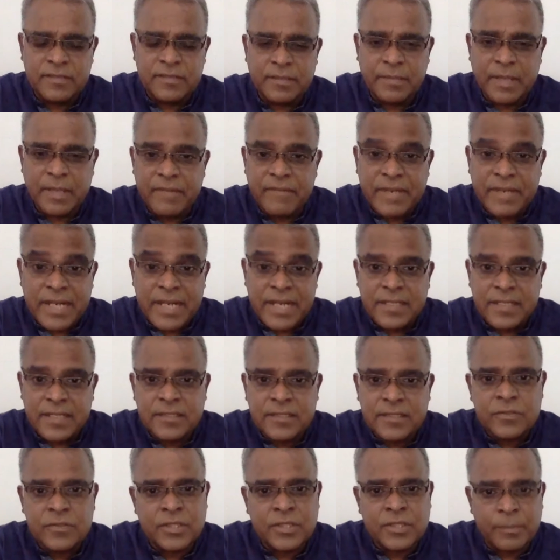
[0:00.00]
evidence
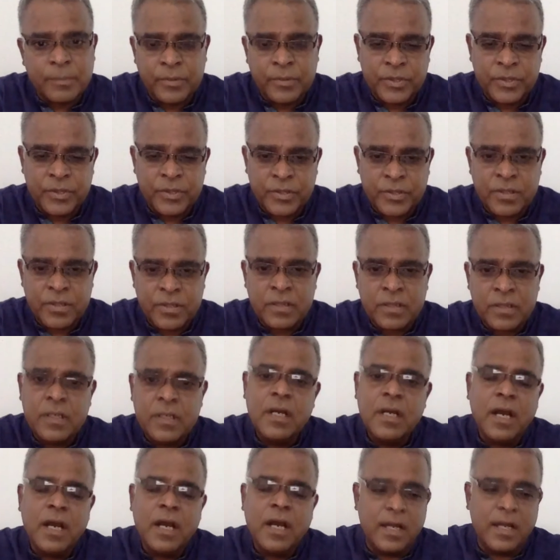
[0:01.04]
to support your
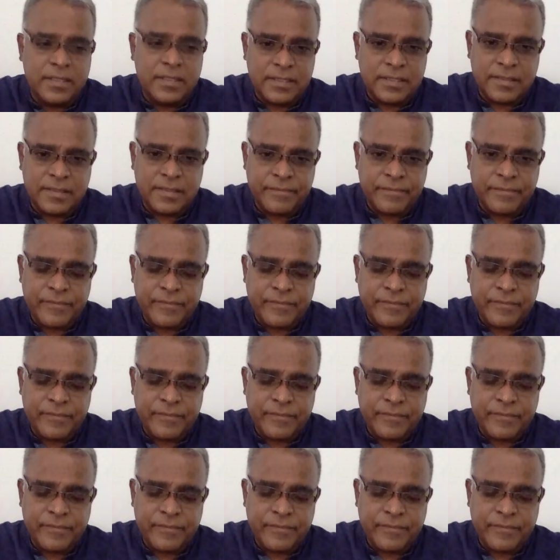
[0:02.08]
answer.